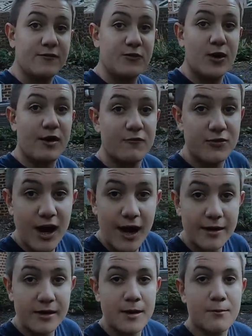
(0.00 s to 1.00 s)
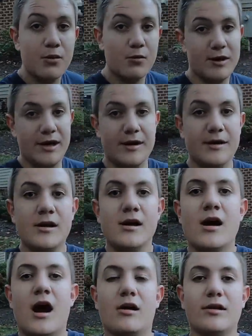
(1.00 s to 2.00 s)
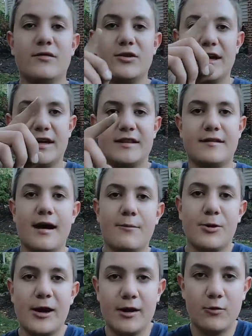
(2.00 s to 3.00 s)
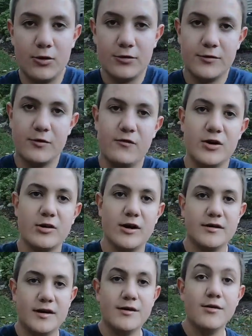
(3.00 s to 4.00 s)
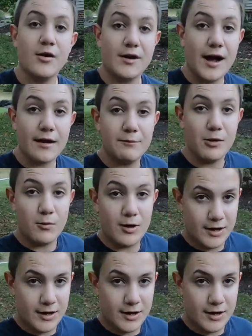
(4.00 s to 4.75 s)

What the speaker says: If you have not put one in, I'll leave a link in the top right hand corner to a video I did on how to put one